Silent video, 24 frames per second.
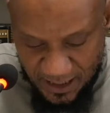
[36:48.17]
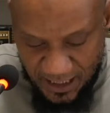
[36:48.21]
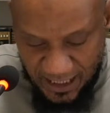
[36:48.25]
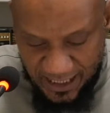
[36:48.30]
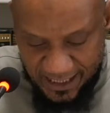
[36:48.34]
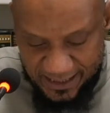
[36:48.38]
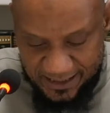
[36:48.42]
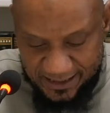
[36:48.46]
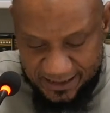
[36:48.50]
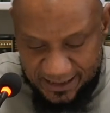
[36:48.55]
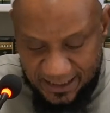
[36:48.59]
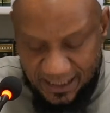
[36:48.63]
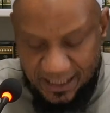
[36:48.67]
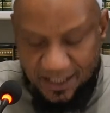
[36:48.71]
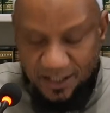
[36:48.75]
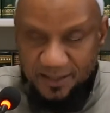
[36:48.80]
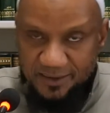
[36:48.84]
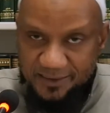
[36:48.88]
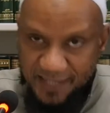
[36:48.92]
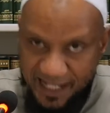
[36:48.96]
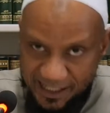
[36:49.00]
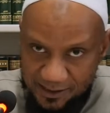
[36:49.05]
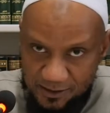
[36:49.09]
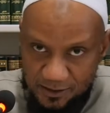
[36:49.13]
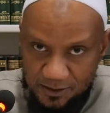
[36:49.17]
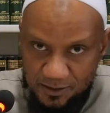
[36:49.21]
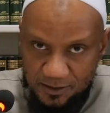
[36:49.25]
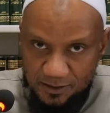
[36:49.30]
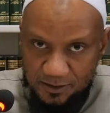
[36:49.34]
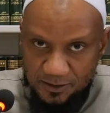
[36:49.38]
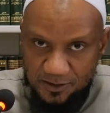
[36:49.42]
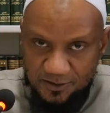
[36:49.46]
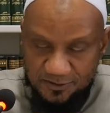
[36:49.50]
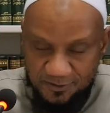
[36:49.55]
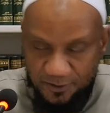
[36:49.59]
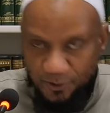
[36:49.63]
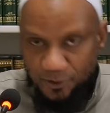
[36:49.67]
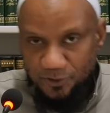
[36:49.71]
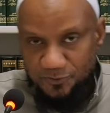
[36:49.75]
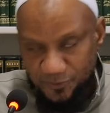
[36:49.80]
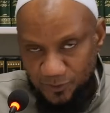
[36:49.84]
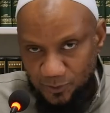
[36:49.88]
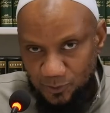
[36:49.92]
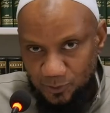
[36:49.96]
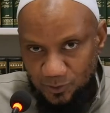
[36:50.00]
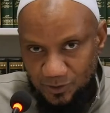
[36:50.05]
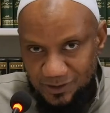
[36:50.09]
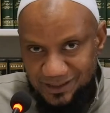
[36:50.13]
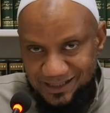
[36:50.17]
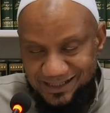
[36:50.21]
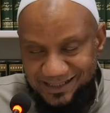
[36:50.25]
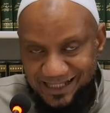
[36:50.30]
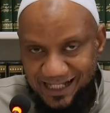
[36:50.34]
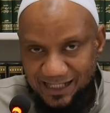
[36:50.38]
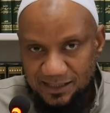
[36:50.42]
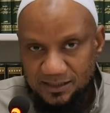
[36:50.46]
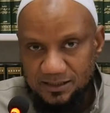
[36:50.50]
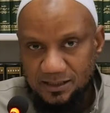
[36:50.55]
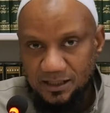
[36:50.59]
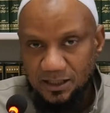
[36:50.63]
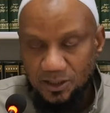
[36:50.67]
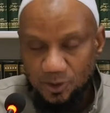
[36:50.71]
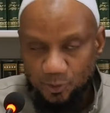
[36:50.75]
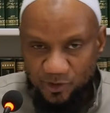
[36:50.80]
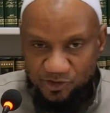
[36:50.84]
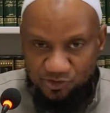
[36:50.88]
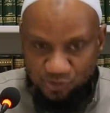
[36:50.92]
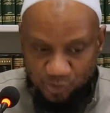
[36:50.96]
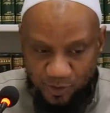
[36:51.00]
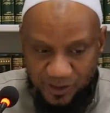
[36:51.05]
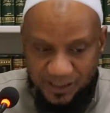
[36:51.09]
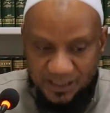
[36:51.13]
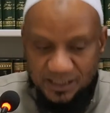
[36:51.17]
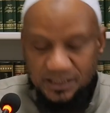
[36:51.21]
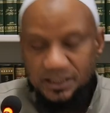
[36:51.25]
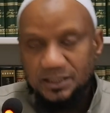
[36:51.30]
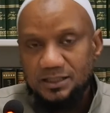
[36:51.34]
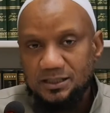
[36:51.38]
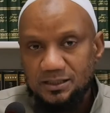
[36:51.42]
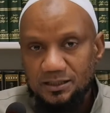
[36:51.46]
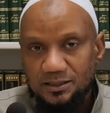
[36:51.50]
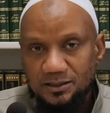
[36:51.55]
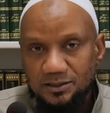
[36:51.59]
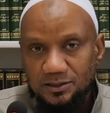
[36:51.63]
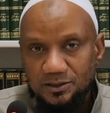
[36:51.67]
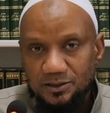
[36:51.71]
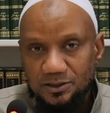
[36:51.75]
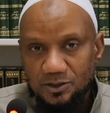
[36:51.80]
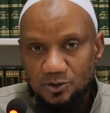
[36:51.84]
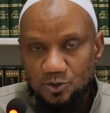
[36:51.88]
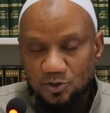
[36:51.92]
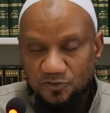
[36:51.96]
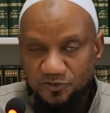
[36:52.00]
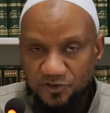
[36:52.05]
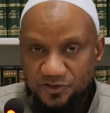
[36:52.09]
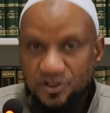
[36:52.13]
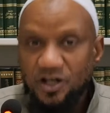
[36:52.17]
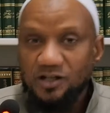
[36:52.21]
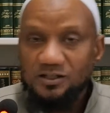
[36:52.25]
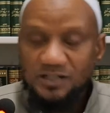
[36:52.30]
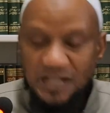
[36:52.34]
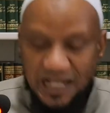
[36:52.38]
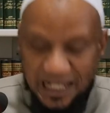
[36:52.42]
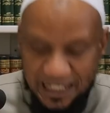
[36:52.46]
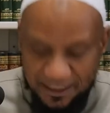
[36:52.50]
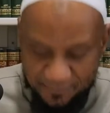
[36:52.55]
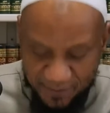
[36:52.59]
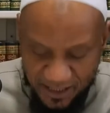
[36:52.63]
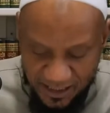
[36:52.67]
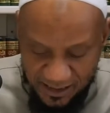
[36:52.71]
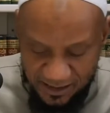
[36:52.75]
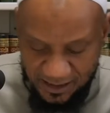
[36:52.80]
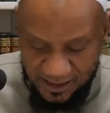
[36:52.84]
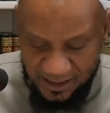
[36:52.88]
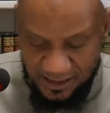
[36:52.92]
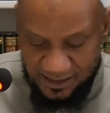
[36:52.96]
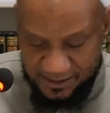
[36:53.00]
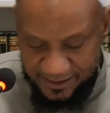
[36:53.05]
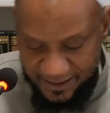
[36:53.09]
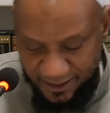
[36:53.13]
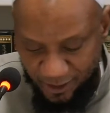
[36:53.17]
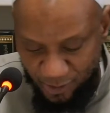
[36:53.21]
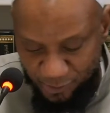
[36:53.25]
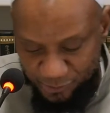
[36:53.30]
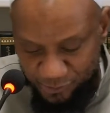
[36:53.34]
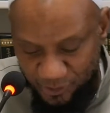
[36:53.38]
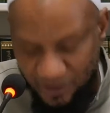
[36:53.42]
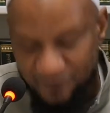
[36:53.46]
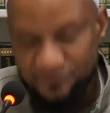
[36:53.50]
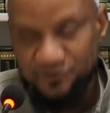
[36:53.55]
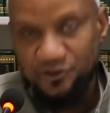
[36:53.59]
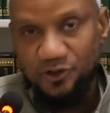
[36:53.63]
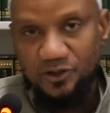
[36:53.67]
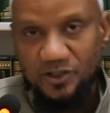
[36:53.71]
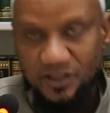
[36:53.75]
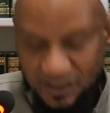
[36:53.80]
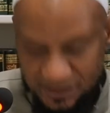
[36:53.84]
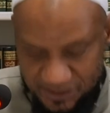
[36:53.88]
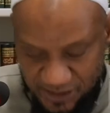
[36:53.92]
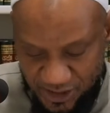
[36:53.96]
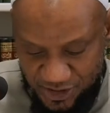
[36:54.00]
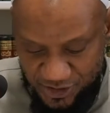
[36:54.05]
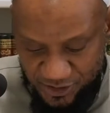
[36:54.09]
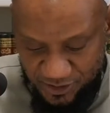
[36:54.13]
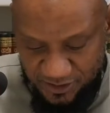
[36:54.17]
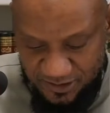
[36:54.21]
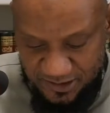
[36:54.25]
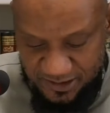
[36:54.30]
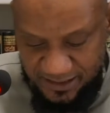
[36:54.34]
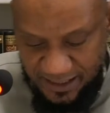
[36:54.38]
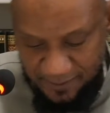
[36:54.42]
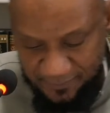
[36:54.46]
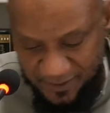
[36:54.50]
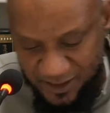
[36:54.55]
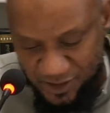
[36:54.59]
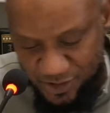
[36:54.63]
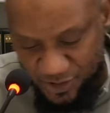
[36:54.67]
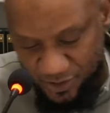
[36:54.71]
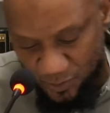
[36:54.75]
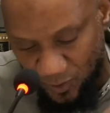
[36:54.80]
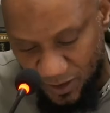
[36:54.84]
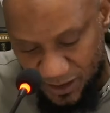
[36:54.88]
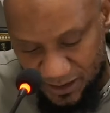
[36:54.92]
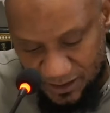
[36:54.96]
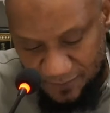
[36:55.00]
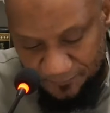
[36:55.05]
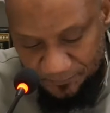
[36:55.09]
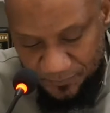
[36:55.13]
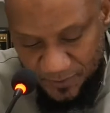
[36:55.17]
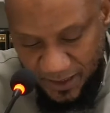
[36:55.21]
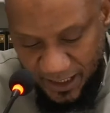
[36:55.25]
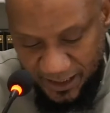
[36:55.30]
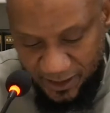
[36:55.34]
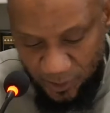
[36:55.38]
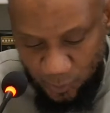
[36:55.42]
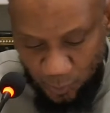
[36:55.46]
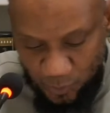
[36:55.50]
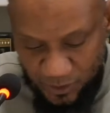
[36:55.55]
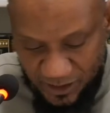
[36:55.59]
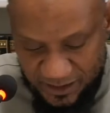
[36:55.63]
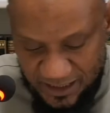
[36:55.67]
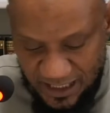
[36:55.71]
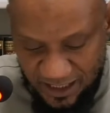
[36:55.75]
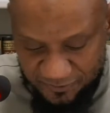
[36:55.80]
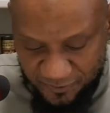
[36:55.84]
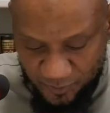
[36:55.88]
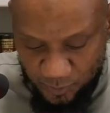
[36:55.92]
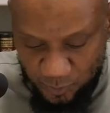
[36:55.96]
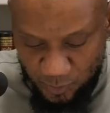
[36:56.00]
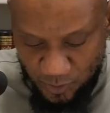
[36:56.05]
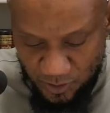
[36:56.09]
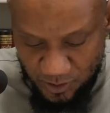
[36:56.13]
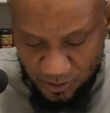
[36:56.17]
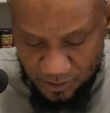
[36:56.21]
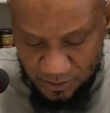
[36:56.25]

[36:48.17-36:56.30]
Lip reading: And that third view that restricted to fadal al-amal, they also have certain conditions. They mention one, and akuna da'afuhu